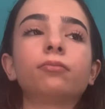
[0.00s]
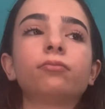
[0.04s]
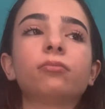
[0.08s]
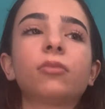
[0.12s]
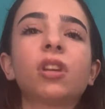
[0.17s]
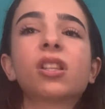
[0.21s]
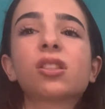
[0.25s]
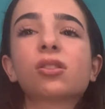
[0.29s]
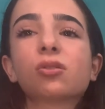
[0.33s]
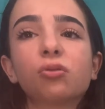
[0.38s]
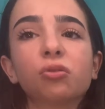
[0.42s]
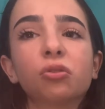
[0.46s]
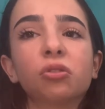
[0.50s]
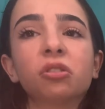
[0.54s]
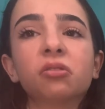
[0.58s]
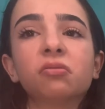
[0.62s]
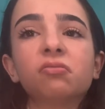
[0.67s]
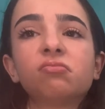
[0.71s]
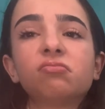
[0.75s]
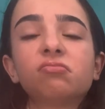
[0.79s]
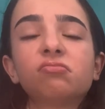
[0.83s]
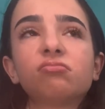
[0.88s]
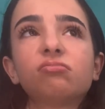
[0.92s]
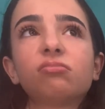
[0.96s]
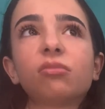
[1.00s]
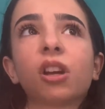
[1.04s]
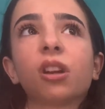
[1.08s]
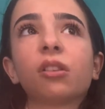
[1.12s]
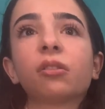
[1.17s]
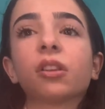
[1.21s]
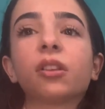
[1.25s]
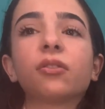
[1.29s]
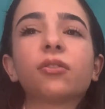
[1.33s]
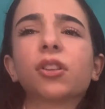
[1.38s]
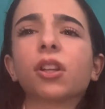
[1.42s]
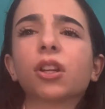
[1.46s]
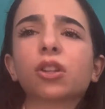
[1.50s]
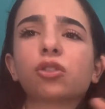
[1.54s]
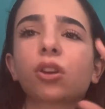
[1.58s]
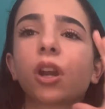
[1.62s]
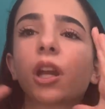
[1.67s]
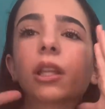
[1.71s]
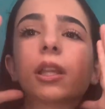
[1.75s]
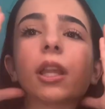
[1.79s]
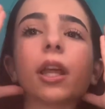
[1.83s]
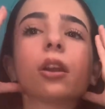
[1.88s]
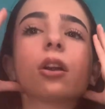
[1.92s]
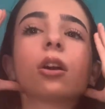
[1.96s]
it's cool. I don't really feel like
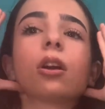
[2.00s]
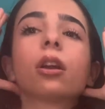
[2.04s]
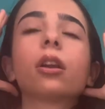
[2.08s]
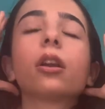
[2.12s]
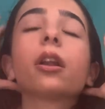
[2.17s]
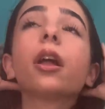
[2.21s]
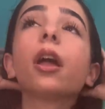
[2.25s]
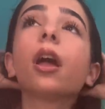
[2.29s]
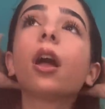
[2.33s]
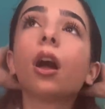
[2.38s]
trying that hard.